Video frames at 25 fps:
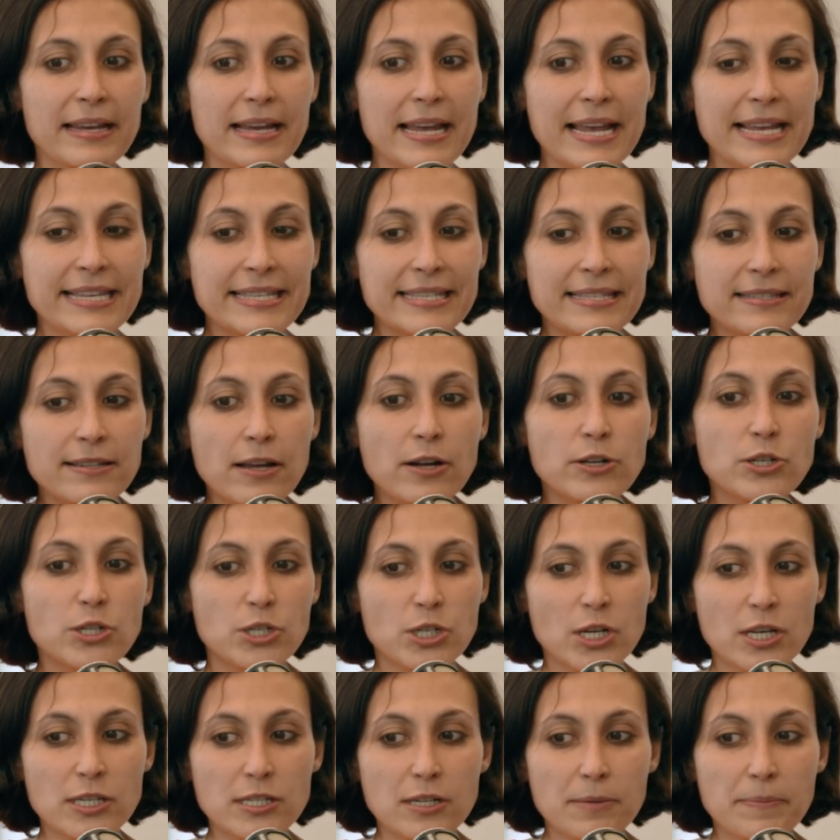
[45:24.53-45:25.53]
is not
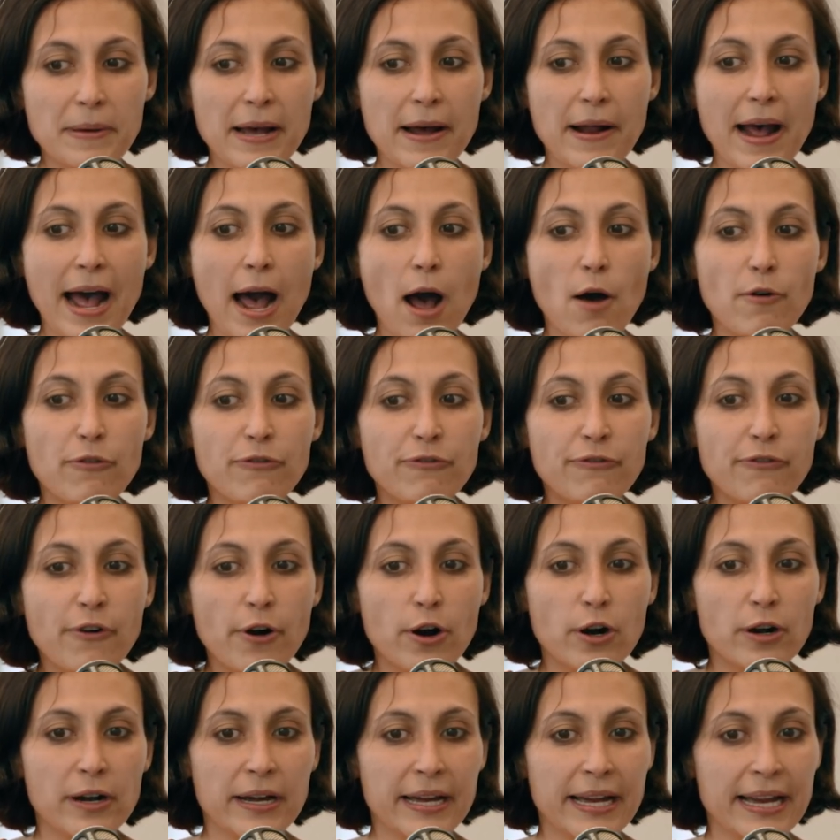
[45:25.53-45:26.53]
just about how far